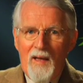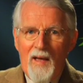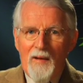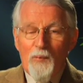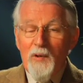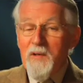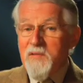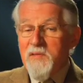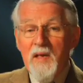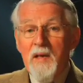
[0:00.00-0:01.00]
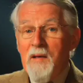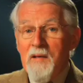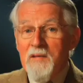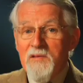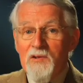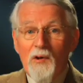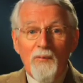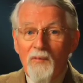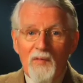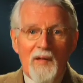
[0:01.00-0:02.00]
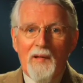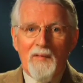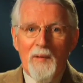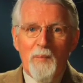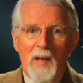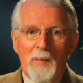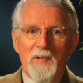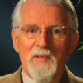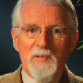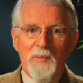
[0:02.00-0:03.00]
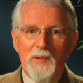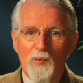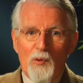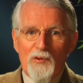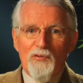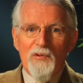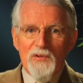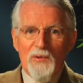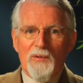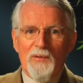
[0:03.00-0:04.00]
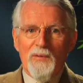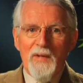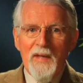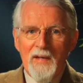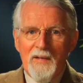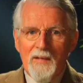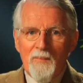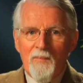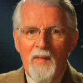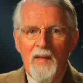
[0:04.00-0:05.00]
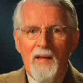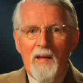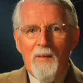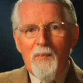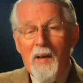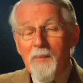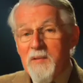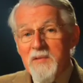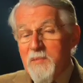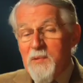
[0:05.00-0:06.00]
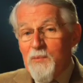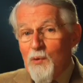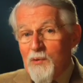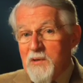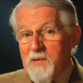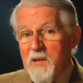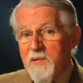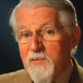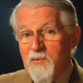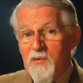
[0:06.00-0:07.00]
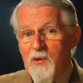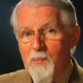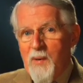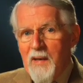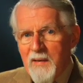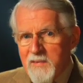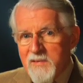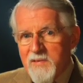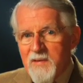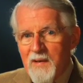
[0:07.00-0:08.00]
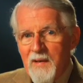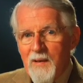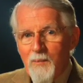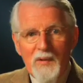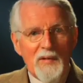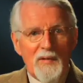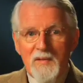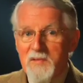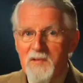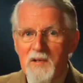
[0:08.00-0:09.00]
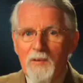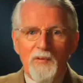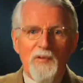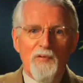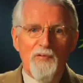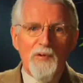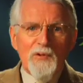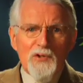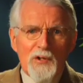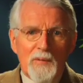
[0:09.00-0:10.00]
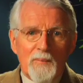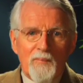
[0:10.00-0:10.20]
And what he's saying is, don't think that baptism in water is all you need. Baptism in water deals with your past, but it doesn't deal with your future.